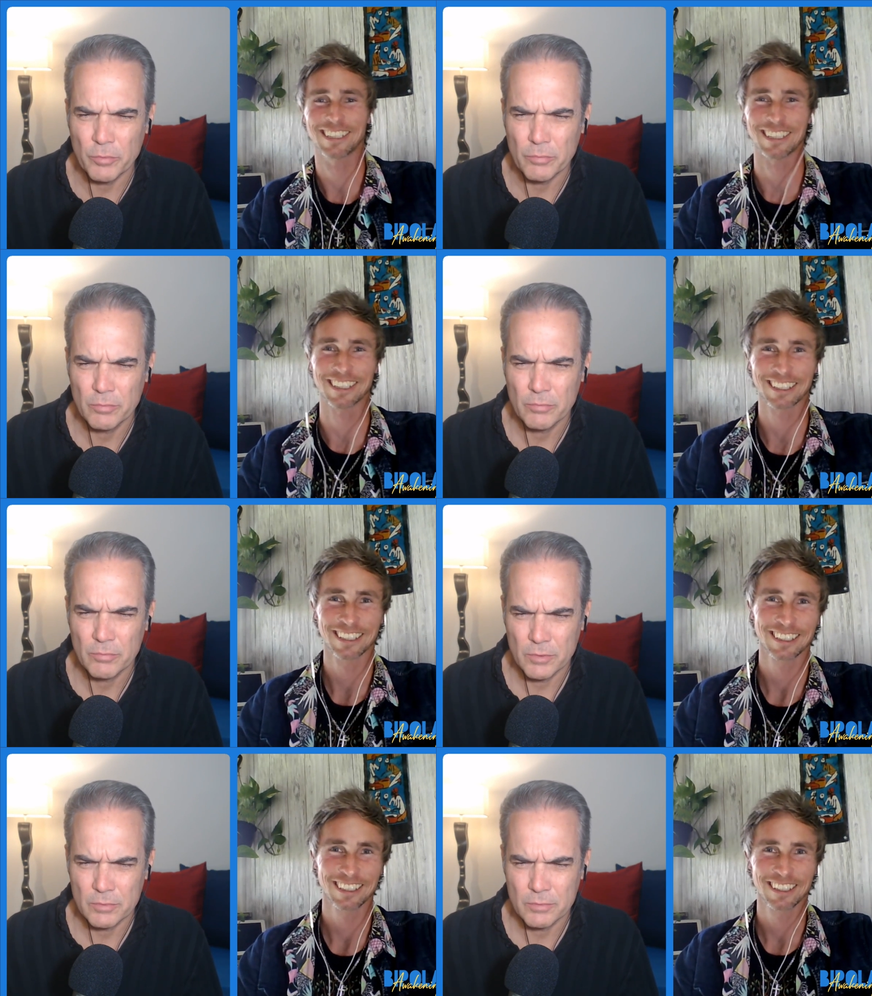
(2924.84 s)

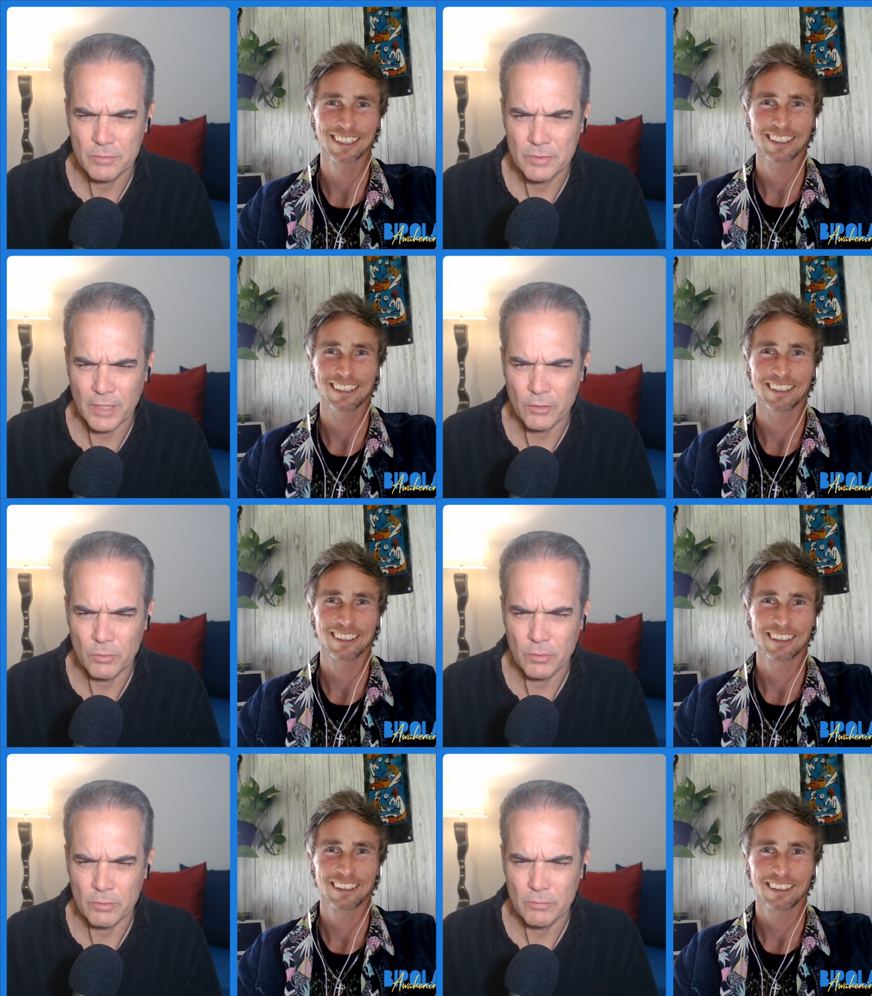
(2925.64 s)
Speaker 1: Yeah.
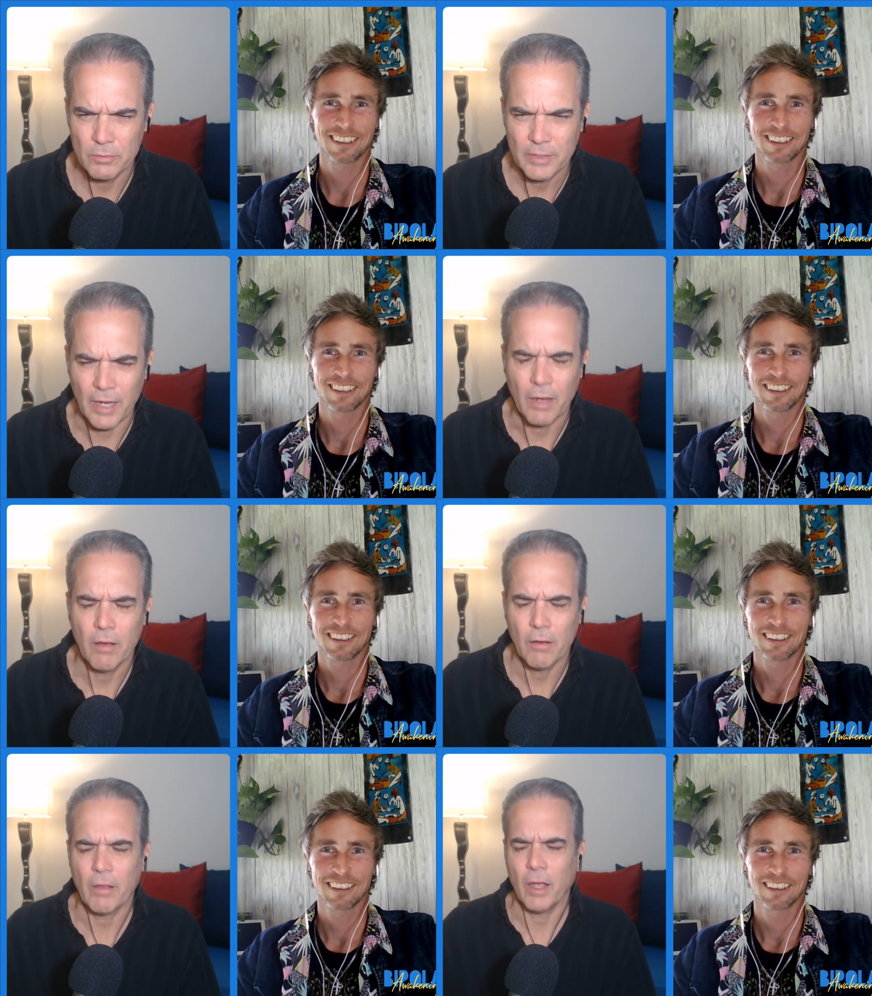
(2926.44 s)
Sadhguru. Yeah.
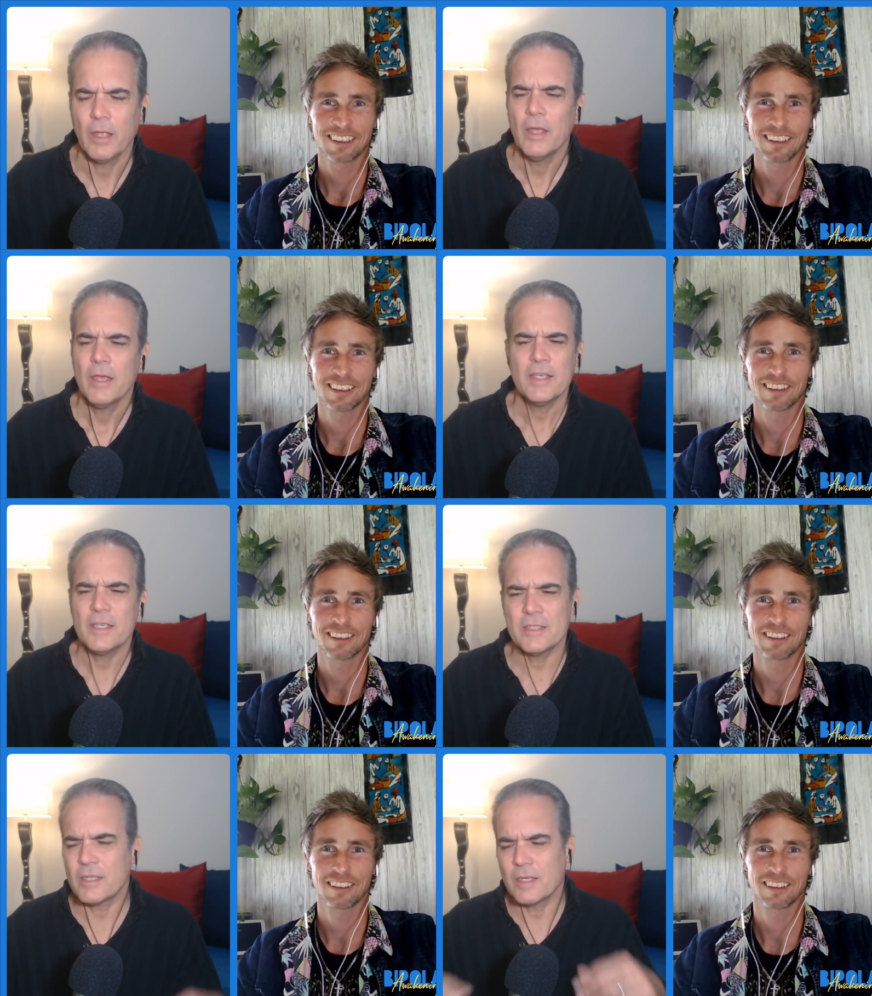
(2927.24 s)
Okay.
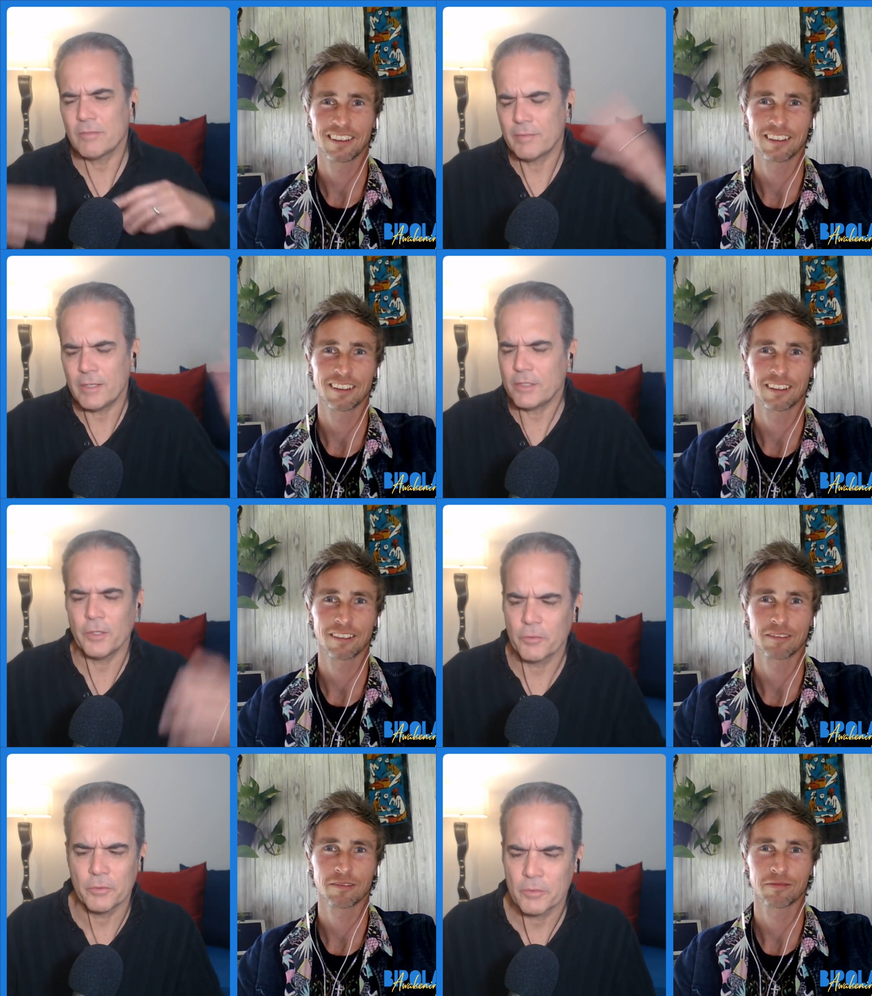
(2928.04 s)
He's an Indian
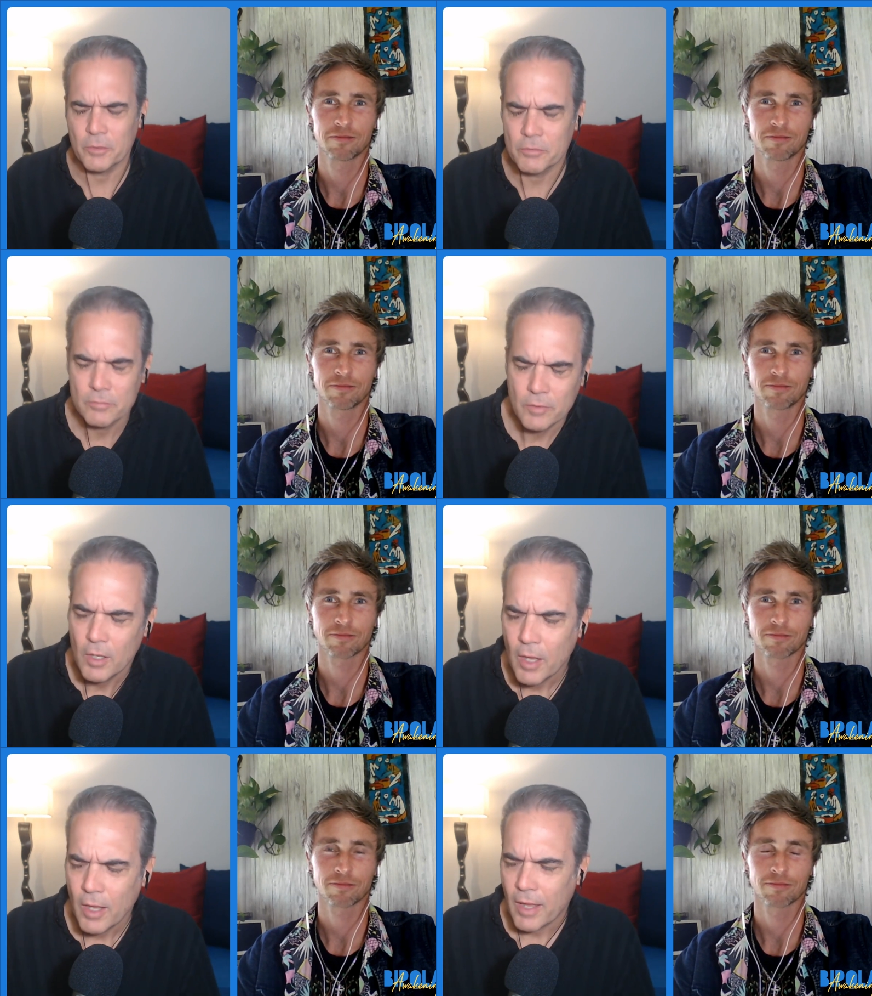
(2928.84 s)
guru,
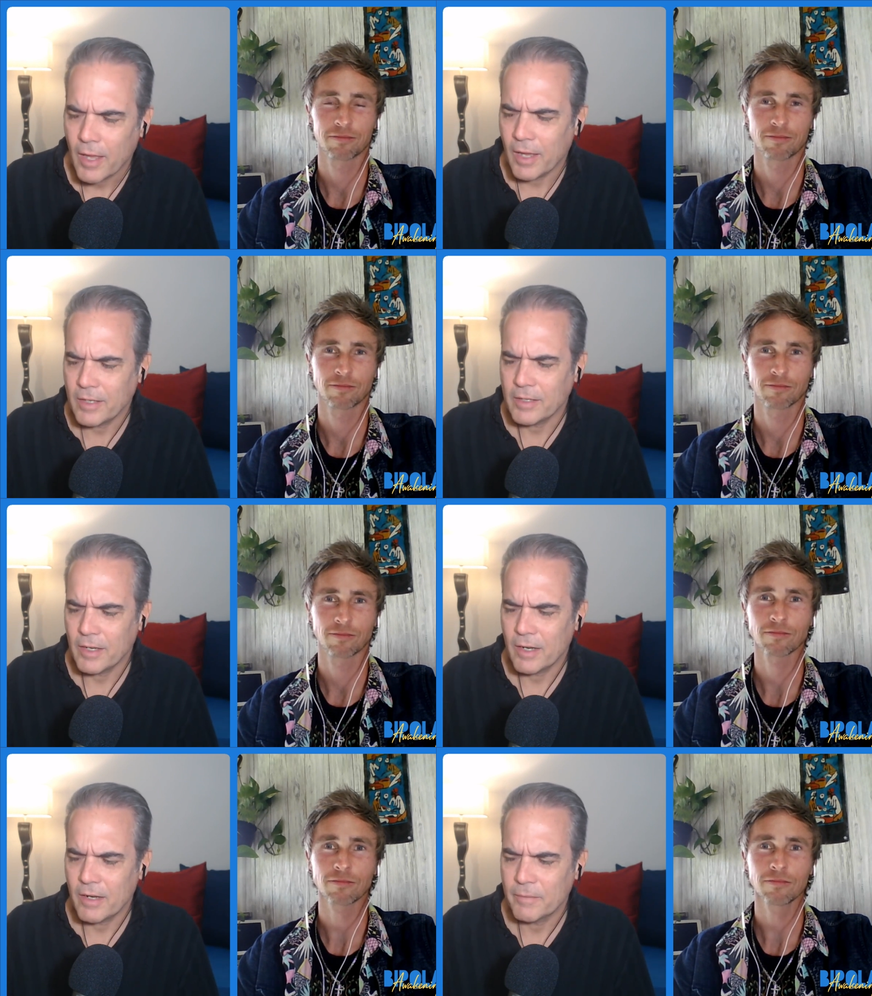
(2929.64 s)
and
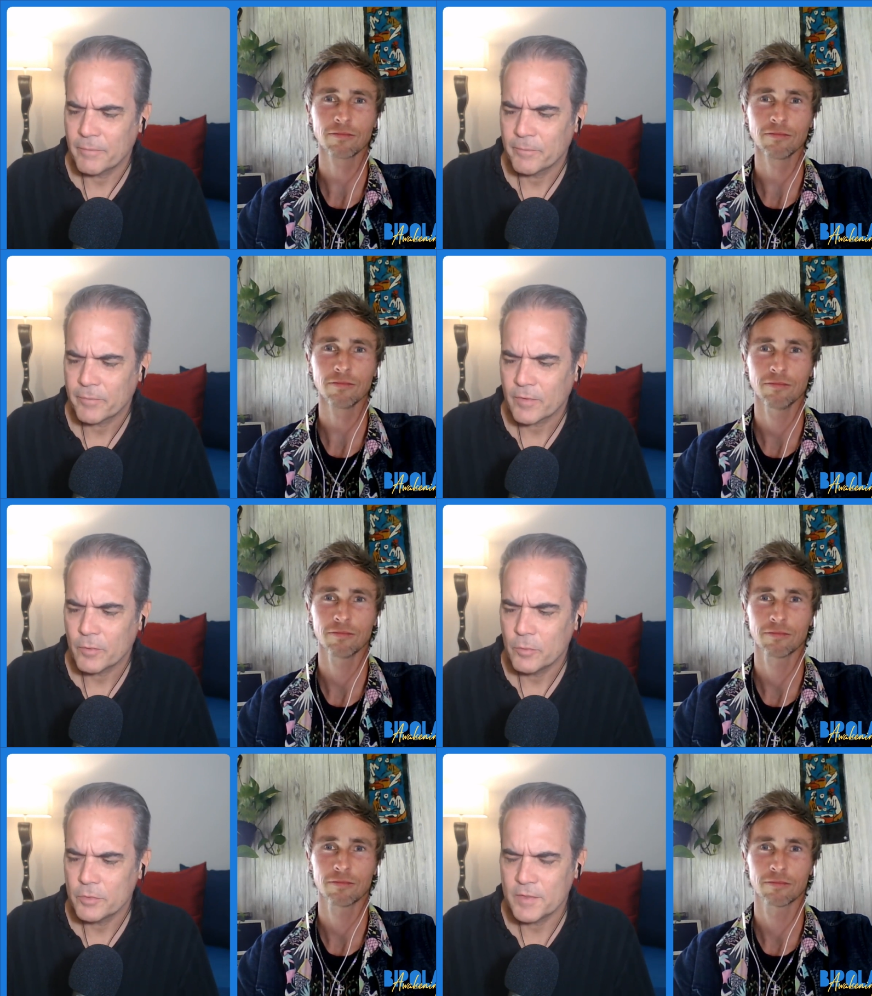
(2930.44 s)
uh,
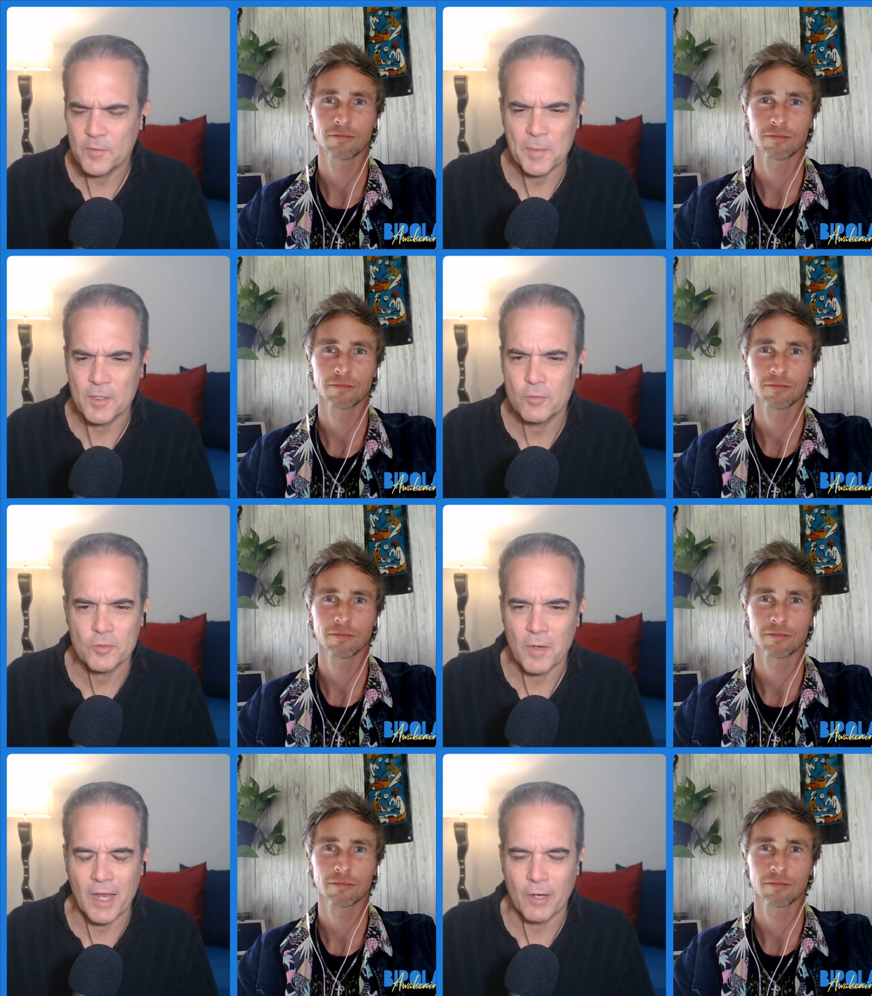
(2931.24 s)
who seems to be
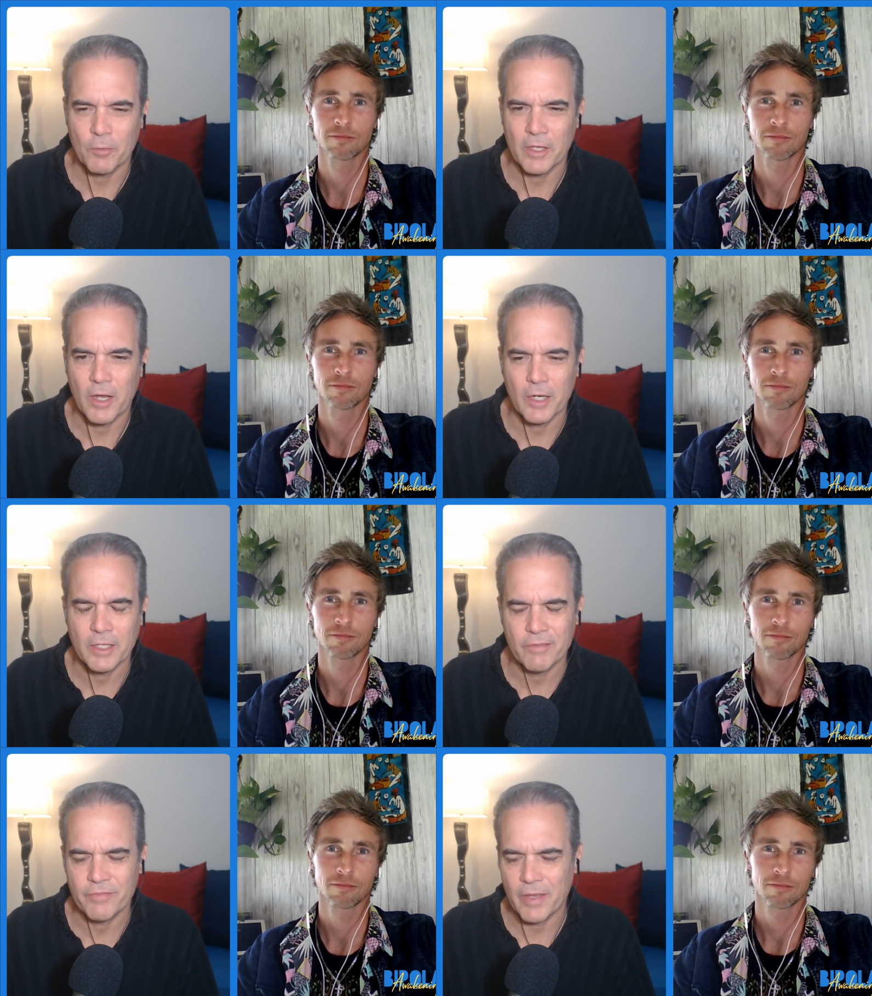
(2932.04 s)
trying really hard to
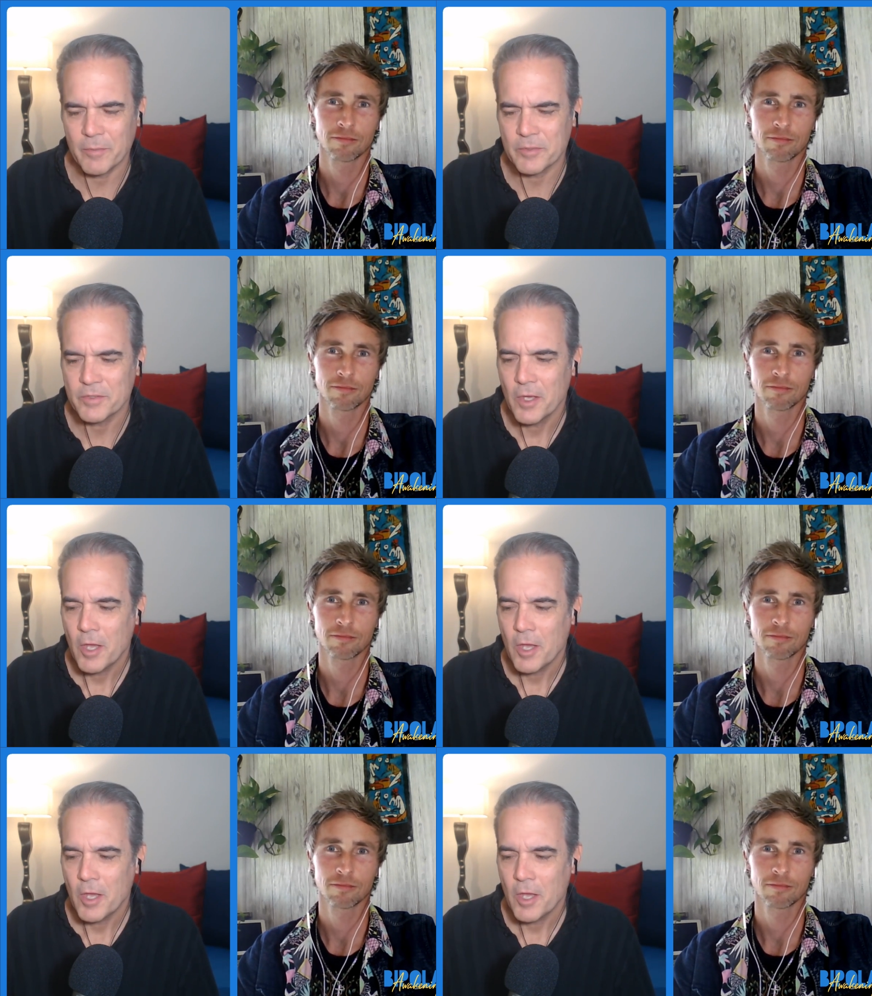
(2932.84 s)
get famous.